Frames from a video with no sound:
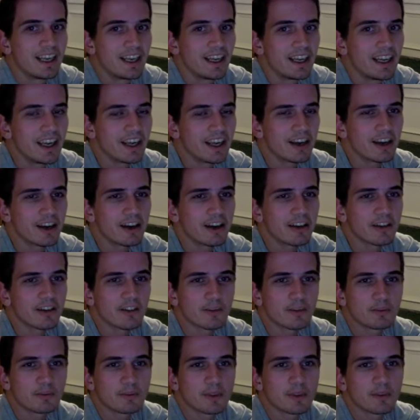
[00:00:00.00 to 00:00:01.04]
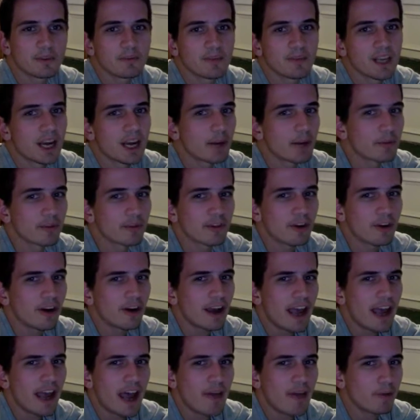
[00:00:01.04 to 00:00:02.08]
Hey guys, I'm
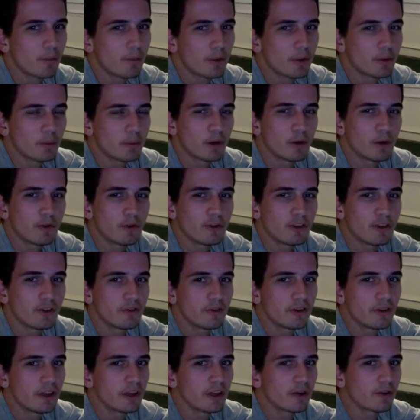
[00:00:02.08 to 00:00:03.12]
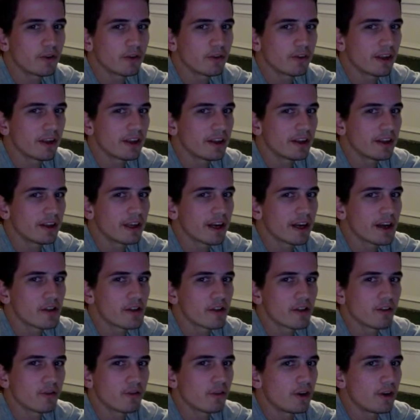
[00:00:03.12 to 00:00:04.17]
sorry I haven't been posting videos lately. I
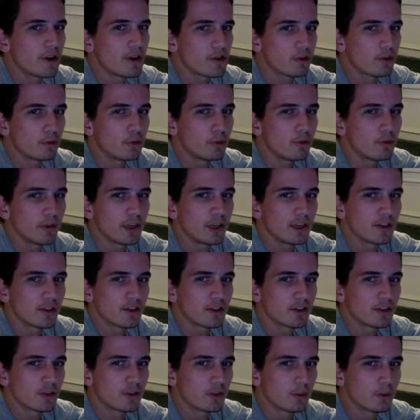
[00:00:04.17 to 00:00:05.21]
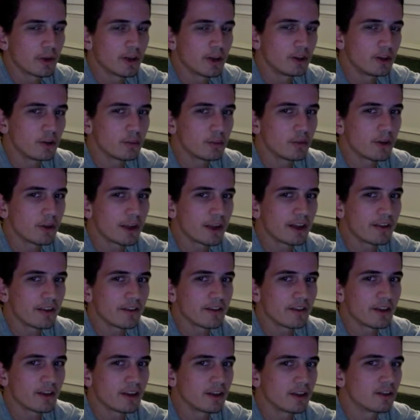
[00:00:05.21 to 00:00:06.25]
just finished moving into my new
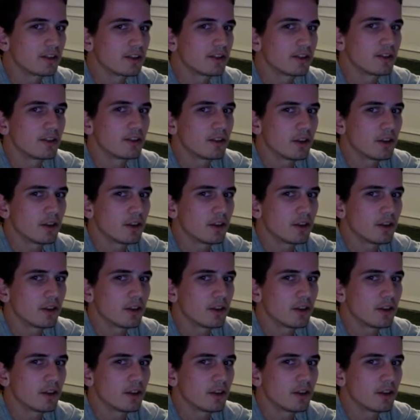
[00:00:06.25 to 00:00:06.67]
place and,